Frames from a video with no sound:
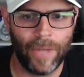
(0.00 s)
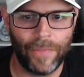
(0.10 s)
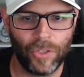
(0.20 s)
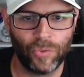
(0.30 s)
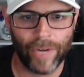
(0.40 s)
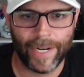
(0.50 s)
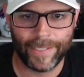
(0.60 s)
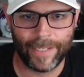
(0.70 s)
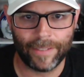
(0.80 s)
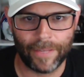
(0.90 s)
Nothing
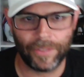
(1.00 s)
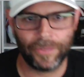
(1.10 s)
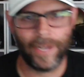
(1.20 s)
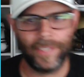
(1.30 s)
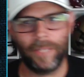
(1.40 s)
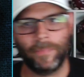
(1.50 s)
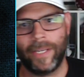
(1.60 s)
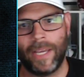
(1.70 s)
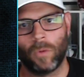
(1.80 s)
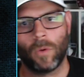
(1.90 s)
crazy, nothing crazy. But
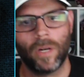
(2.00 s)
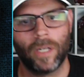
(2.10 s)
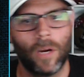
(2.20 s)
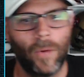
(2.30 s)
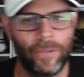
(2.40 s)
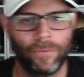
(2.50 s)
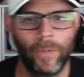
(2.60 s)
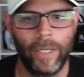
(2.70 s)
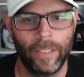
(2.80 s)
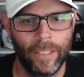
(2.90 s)
again, we're working our way
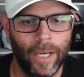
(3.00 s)
through it.